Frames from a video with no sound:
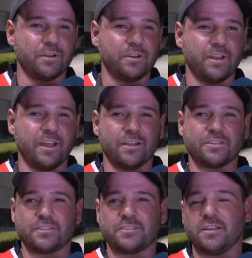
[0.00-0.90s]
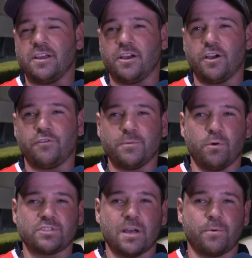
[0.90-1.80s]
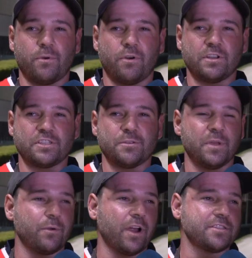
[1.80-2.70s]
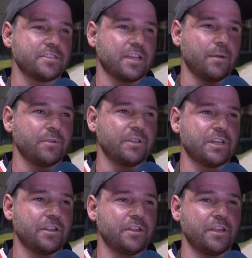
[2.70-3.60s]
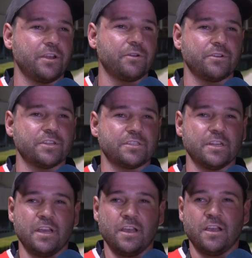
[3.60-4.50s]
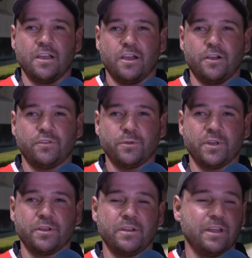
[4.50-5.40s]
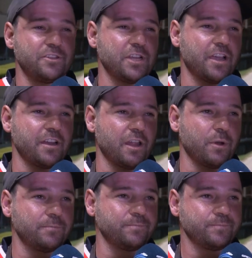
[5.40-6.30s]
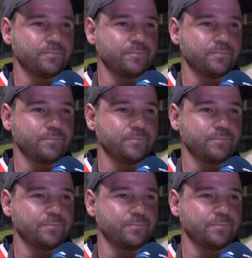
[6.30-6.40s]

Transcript: And yeah, just hopefully pulls up all right. There's some big races coming at the end of the year, and just hopefully we can yeah, drag another one.